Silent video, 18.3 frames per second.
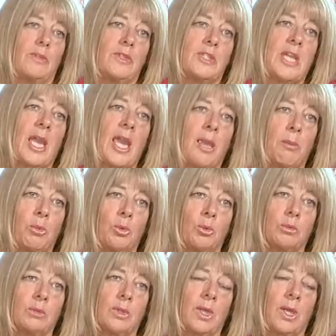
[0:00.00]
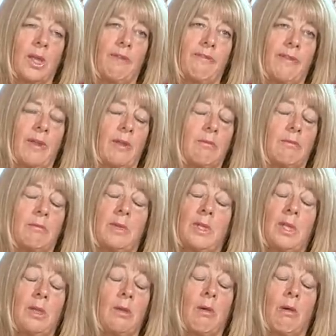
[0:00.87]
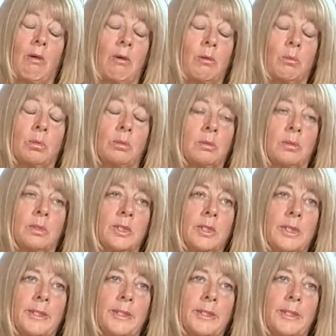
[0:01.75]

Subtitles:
table and I felt really horrible.